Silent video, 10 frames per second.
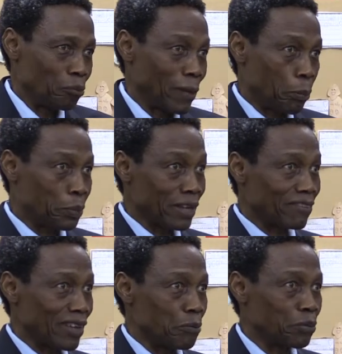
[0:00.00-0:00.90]

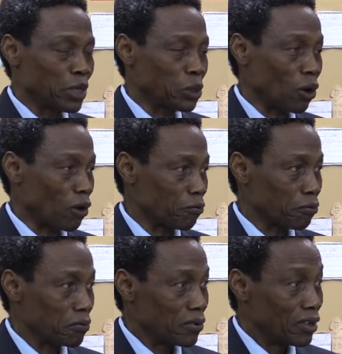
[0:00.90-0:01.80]
depicts a picture
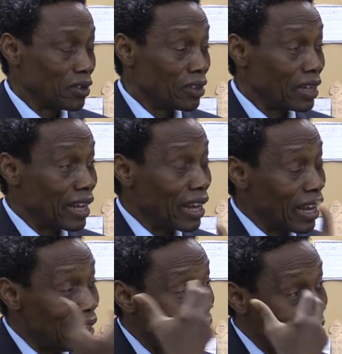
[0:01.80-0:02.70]
of the
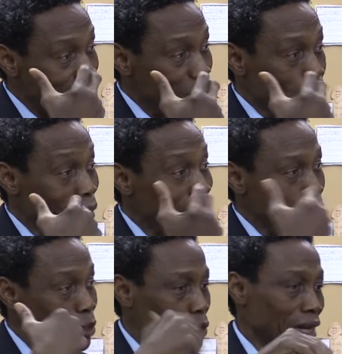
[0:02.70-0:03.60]
earlier days when
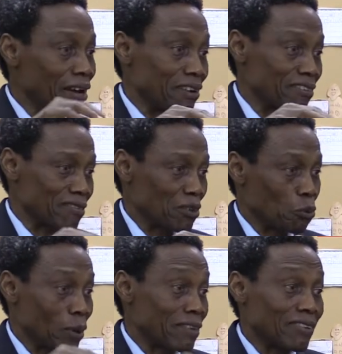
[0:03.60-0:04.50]
the missionaries
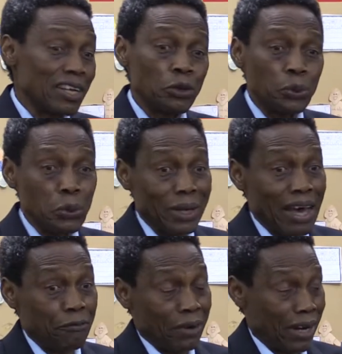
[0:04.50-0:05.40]
were still new in
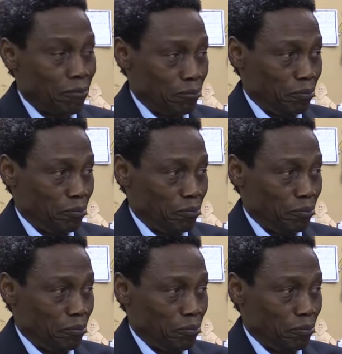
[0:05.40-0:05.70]
Africa.